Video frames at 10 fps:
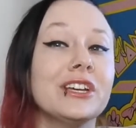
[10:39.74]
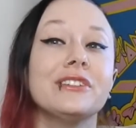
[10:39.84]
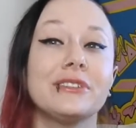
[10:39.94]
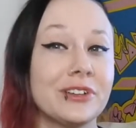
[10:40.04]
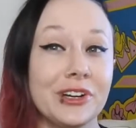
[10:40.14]

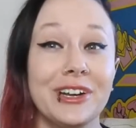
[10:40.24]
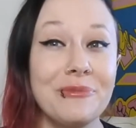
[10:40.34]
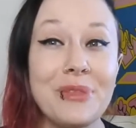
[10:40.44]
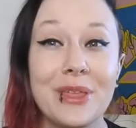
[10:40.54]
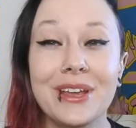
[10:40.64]

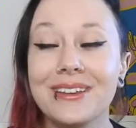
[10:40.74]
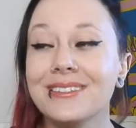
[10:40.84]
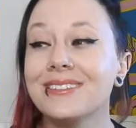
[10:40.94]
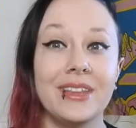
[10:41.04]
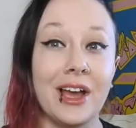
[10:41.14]
Scream
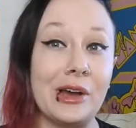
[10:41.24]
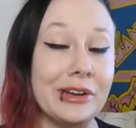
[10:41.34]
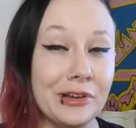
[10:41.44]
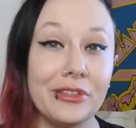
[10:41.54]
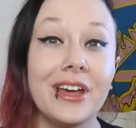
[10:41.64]
things. Now, I
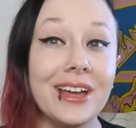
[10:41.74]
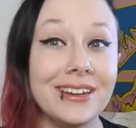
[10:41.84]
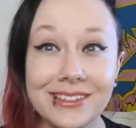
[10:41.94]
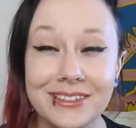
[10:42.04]
know that